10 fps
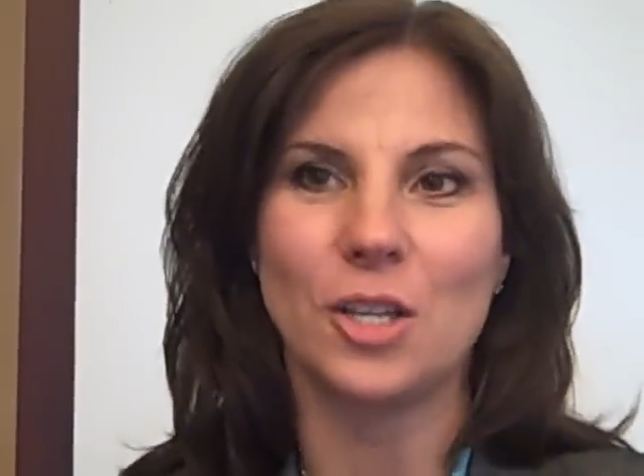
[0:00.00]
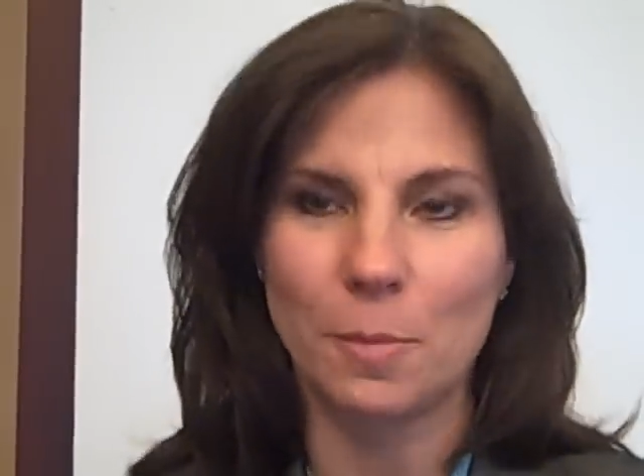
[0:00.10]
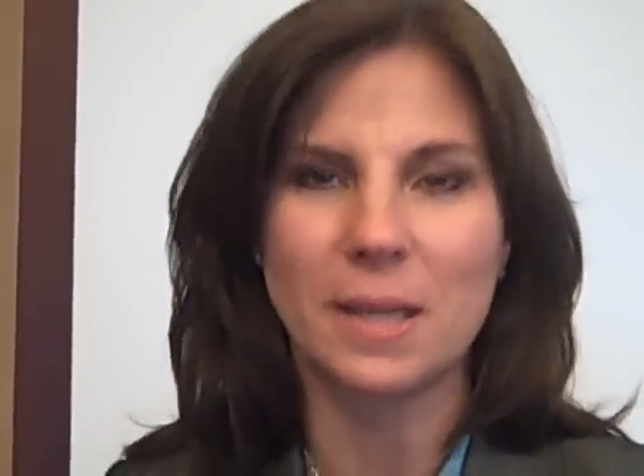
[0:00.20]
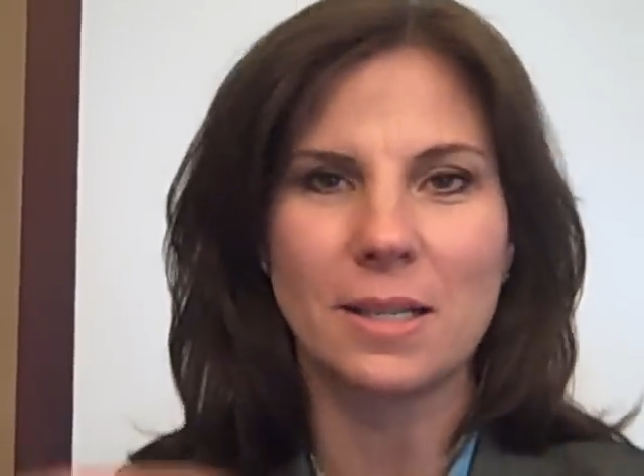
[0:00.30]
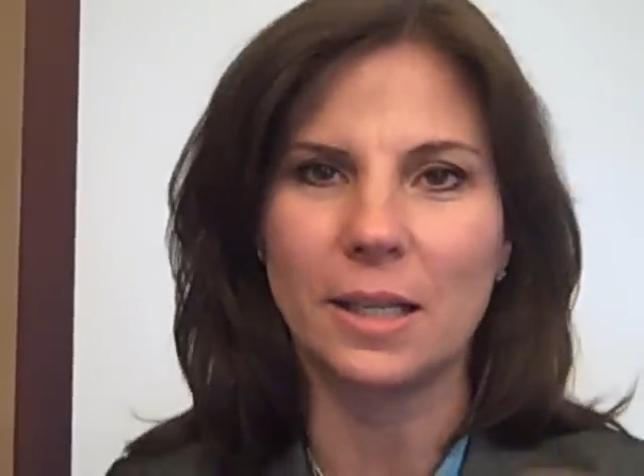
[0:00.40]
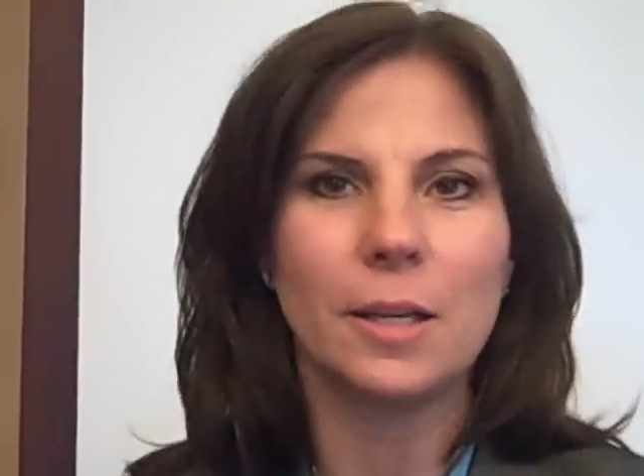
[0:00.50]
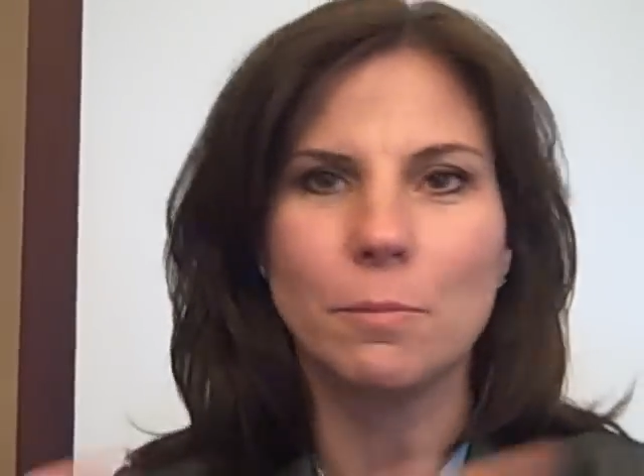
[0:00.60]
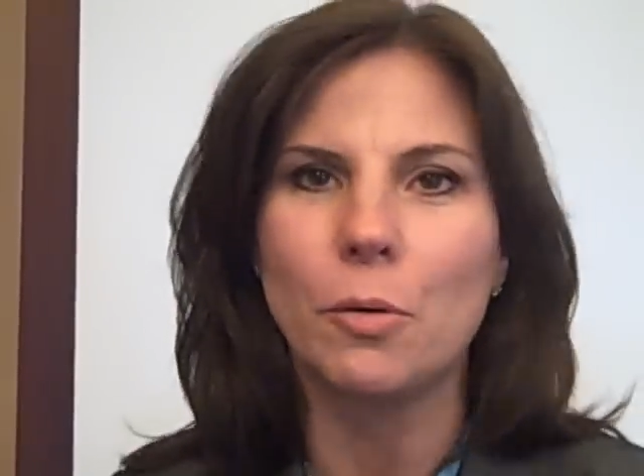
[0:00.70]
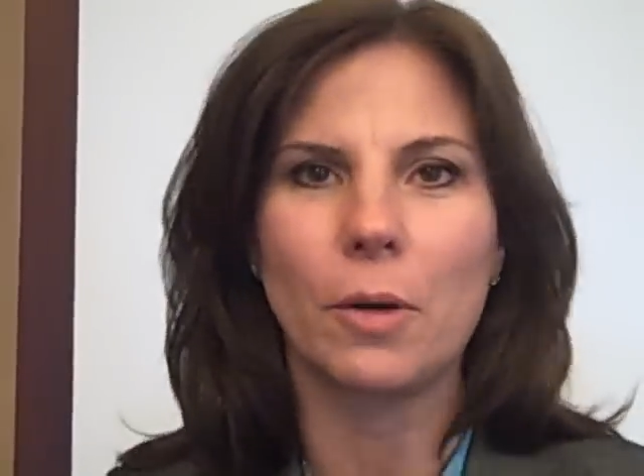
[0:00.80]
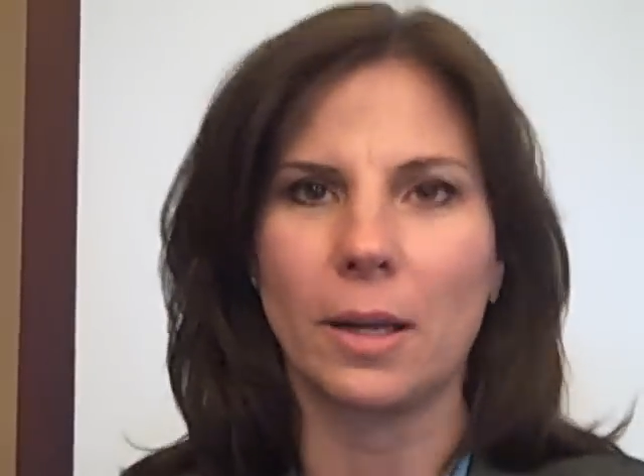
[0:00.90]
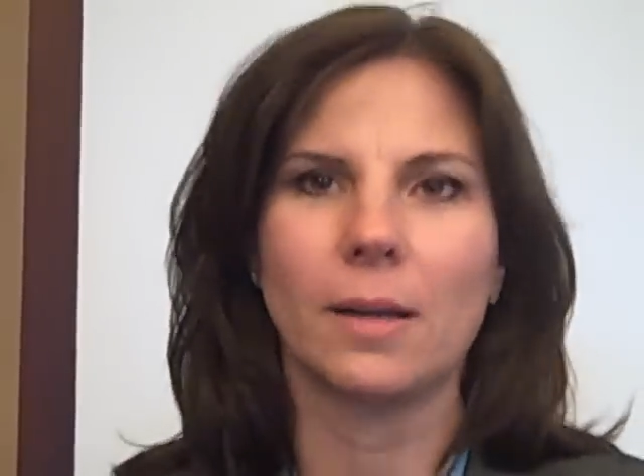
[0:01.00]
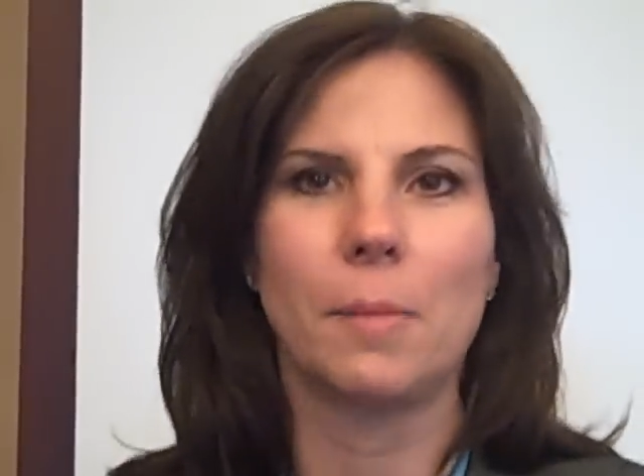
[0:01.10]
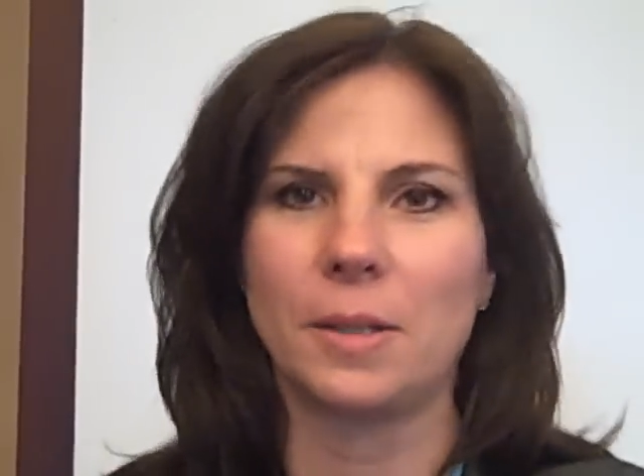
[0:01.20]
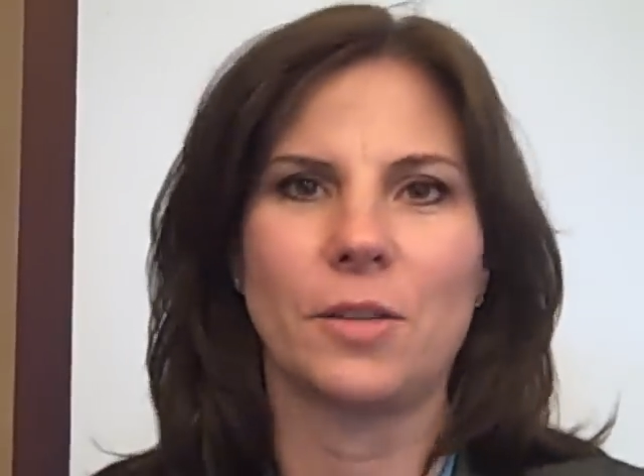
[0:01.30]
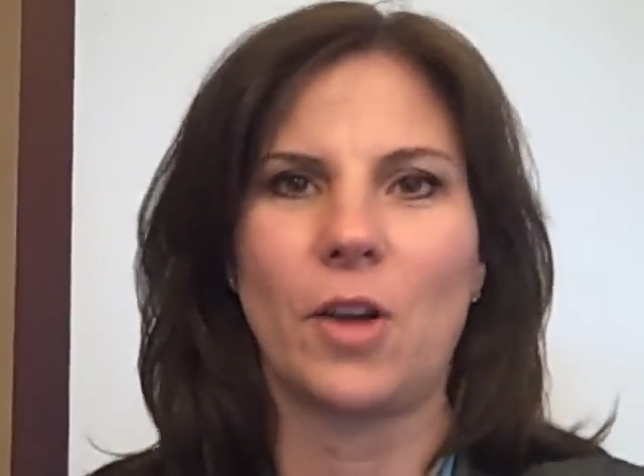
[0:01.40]
And you're basically importing a
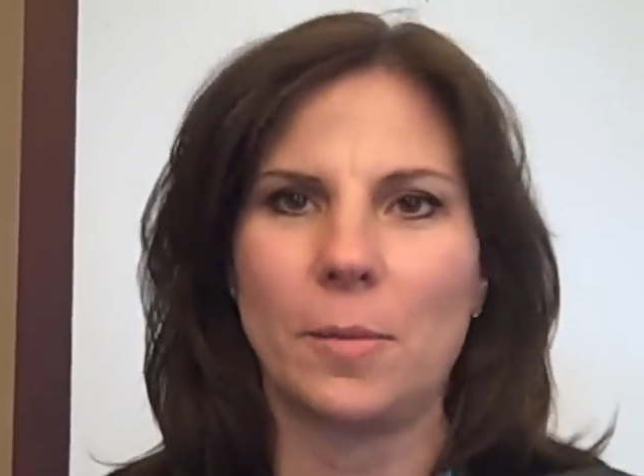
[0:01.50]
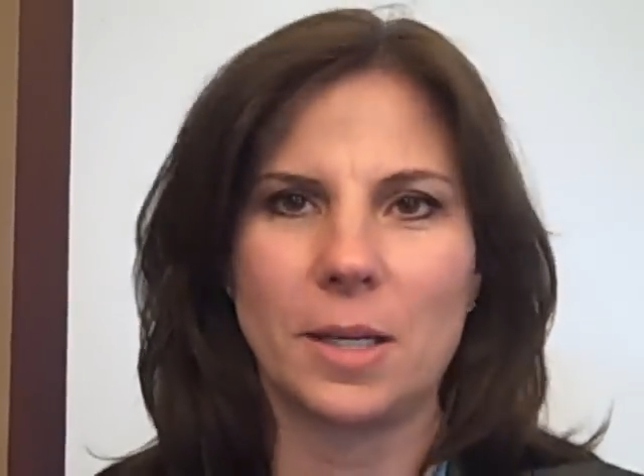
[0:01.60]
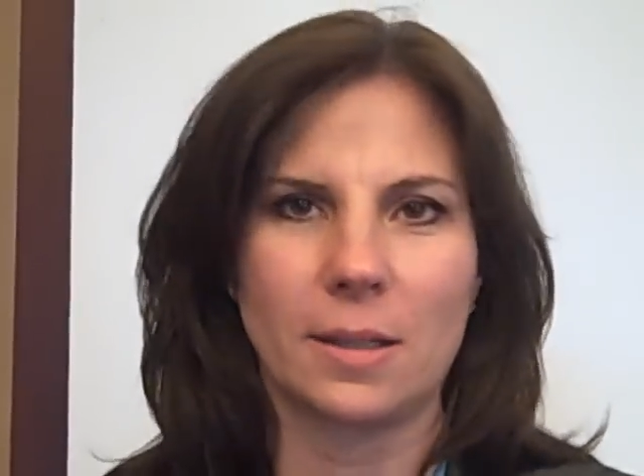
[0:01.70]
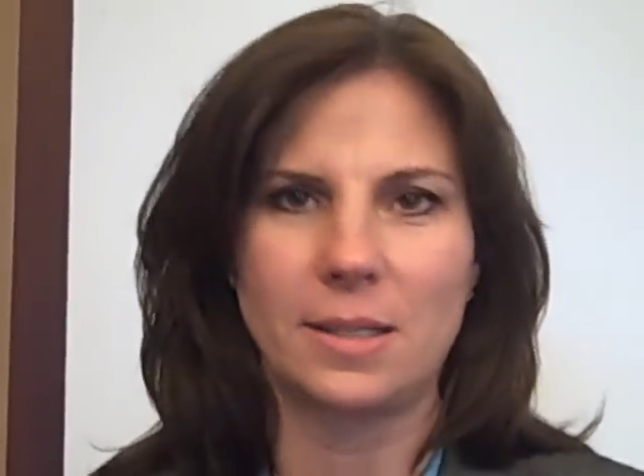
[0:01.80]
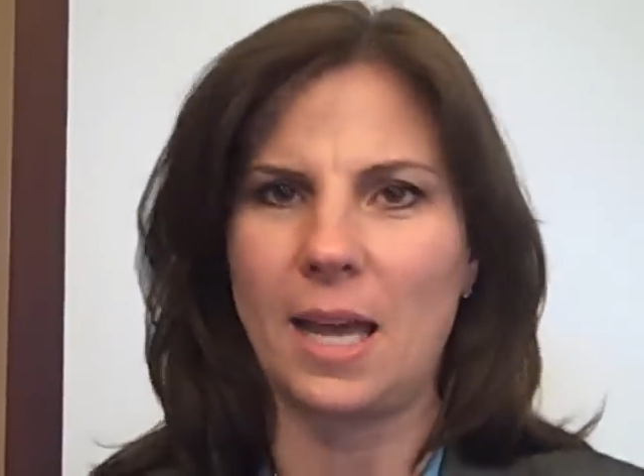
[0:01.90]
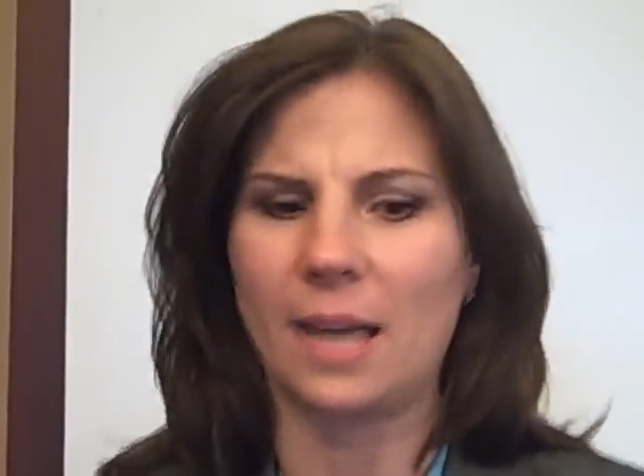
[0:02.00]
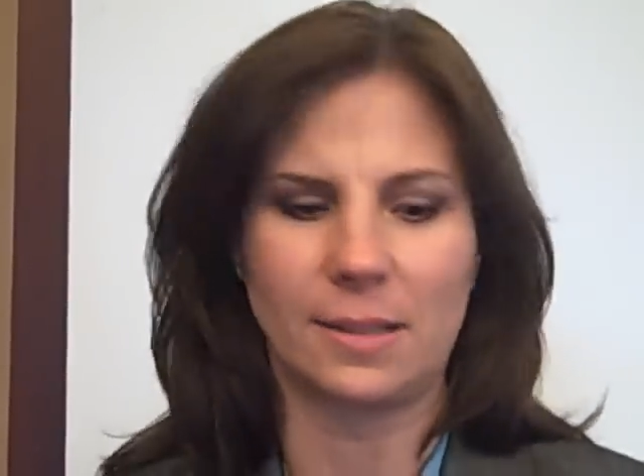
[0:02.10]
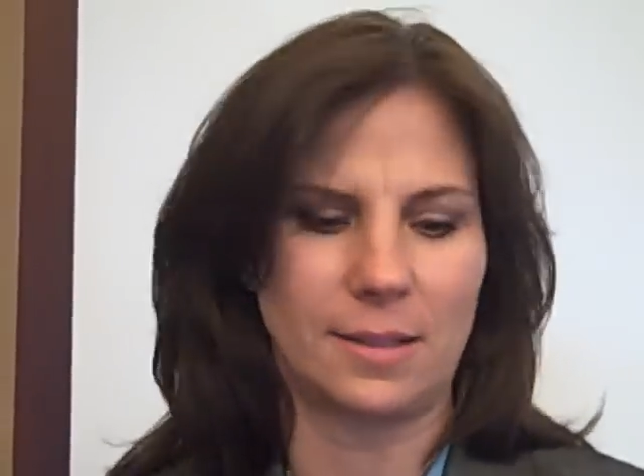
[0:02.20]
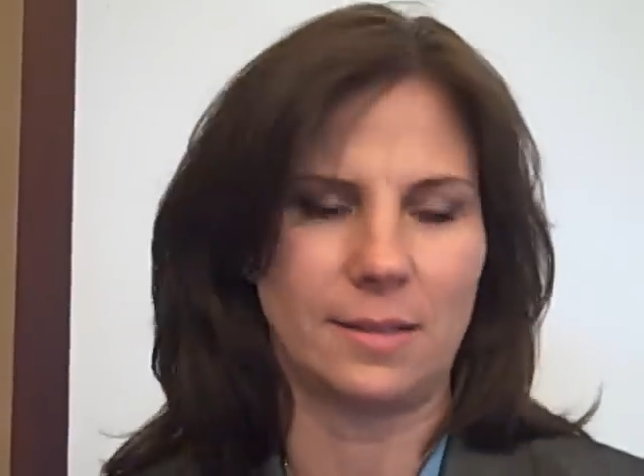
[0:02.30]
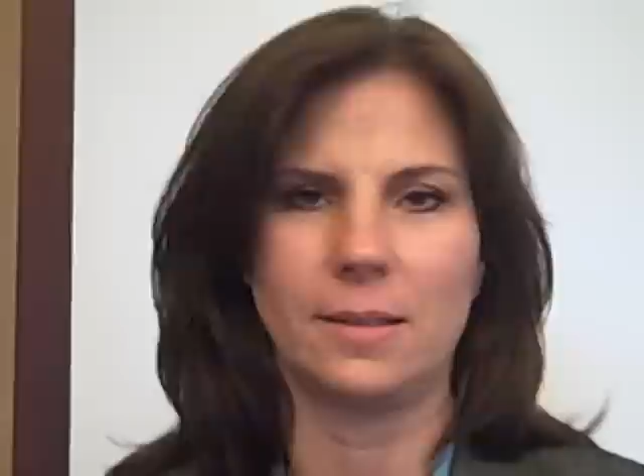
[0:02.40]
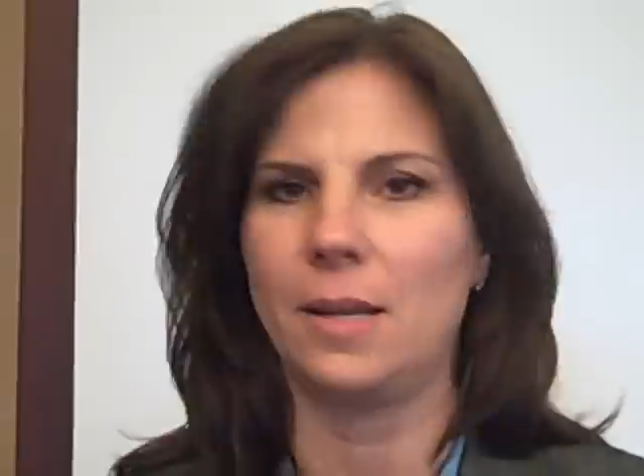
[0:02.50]
bunch of objects, text,